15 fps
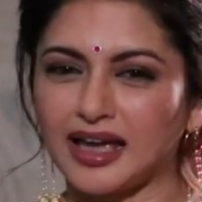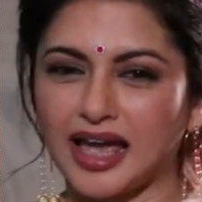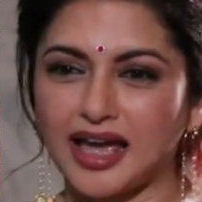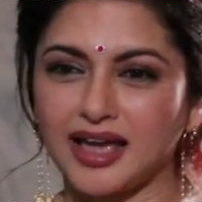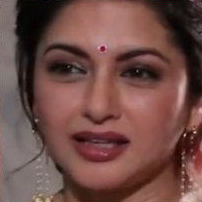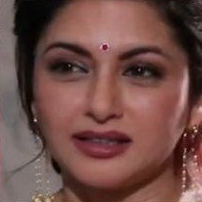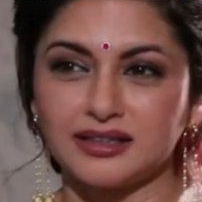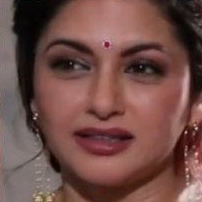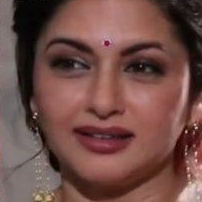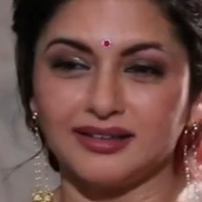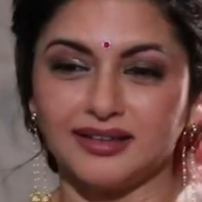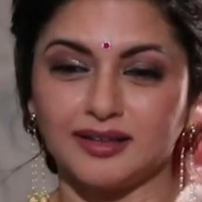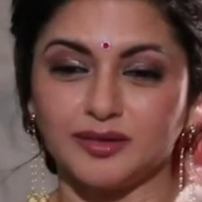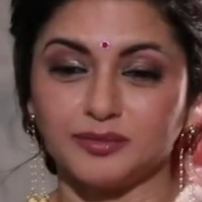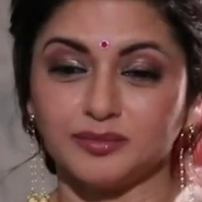And
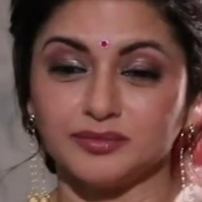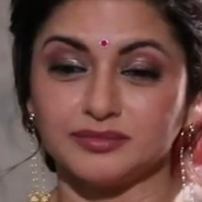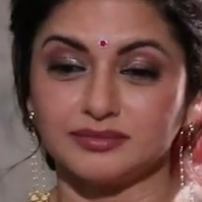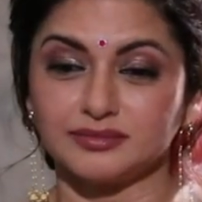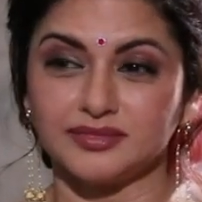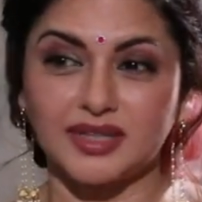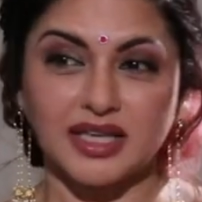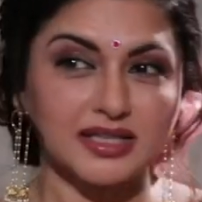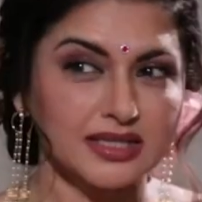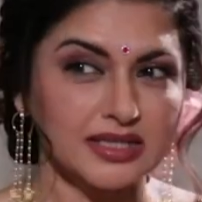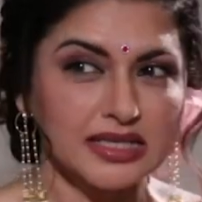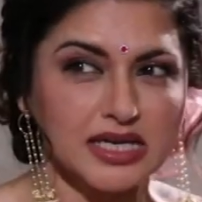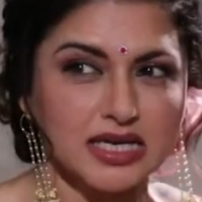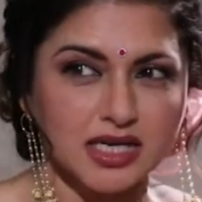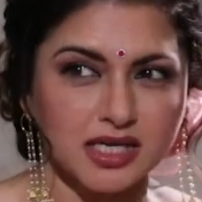there's a
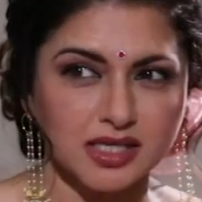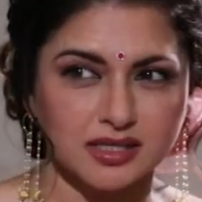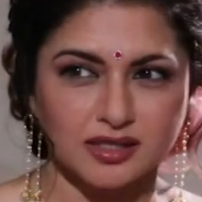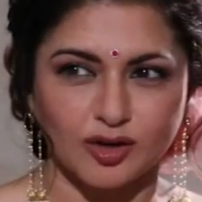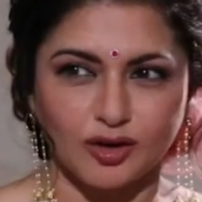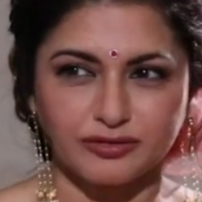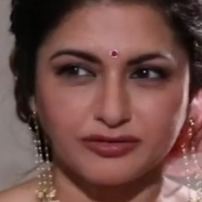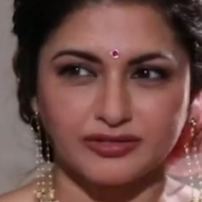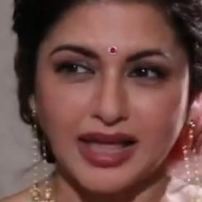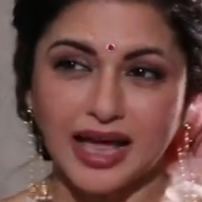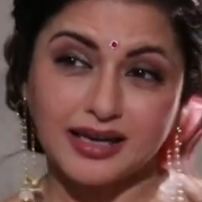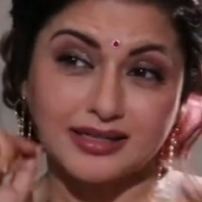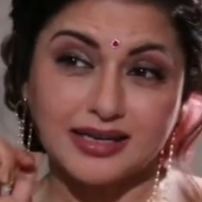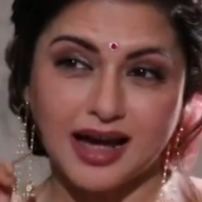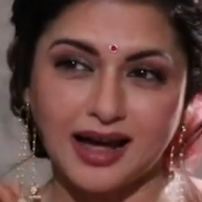hint of
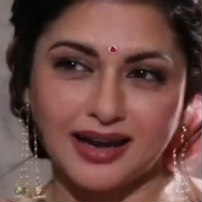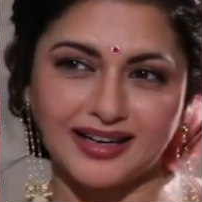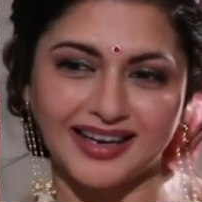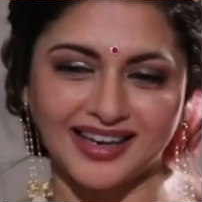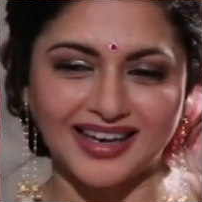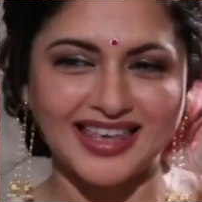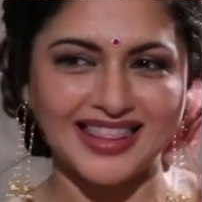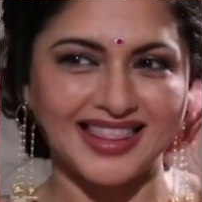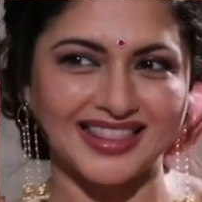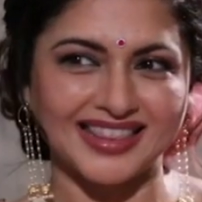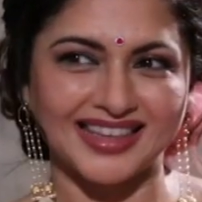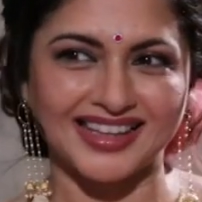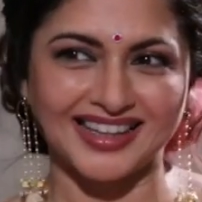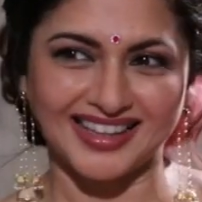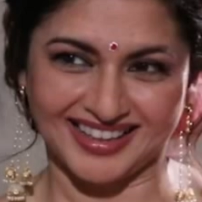that darling in
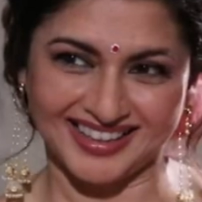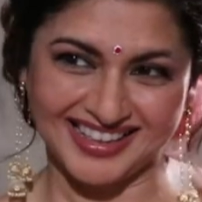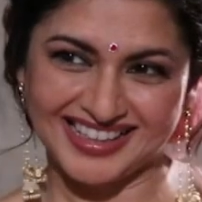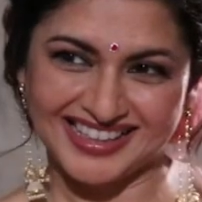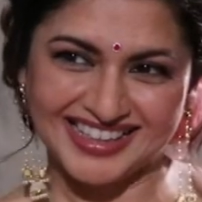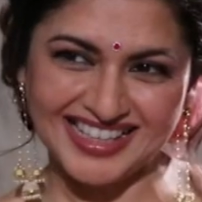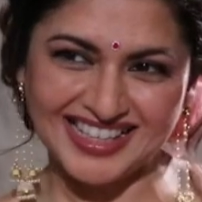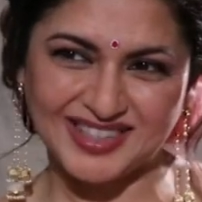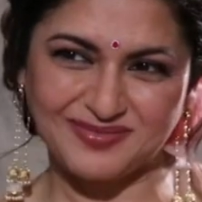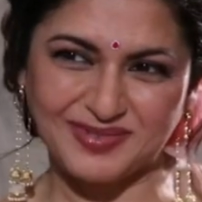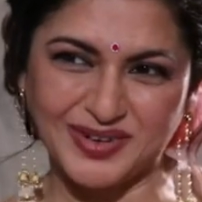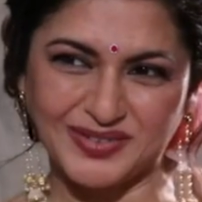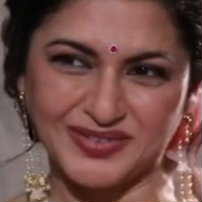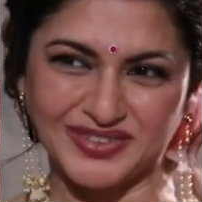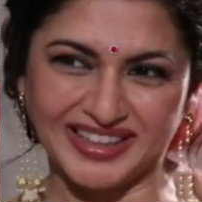this
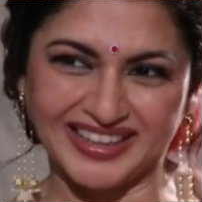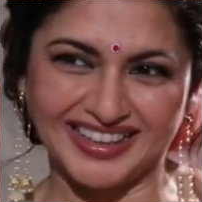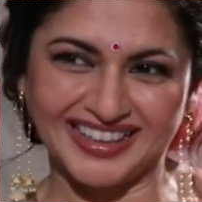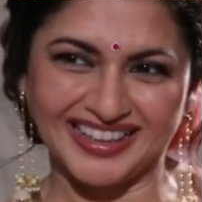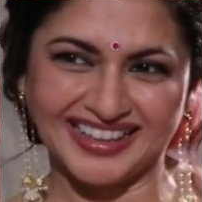movie.